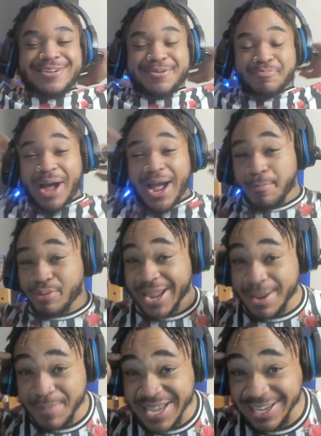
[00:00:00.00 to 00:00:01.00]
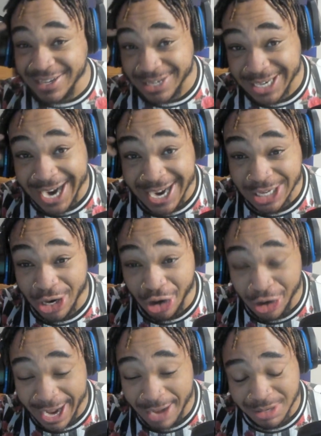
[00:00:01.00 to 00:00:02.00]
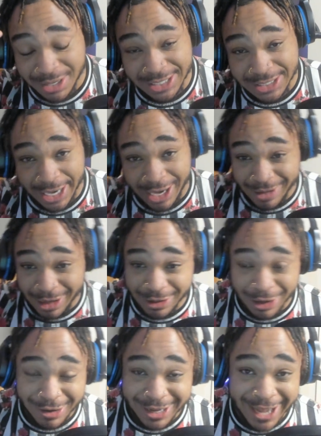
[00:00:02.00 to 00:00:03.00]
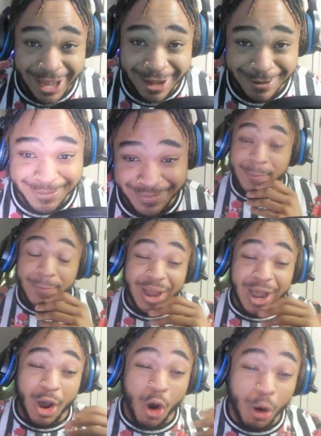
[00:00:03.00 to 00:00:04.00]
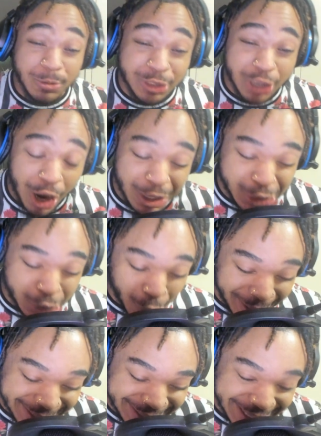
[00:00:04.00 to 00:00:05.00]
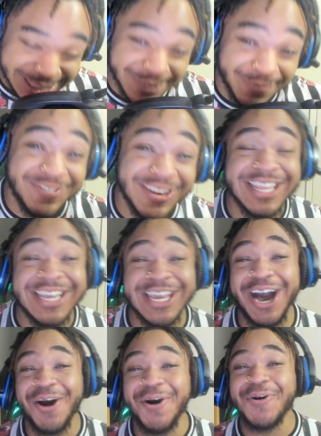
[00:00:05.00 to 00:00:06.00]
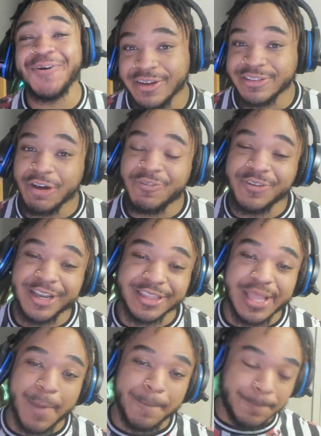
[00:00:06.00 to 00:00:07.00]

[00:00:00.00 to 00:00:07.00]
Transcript: My brain meat kind of hurt after this game, though. No cap. But I hope y'all enjoyed this video. Don't forget to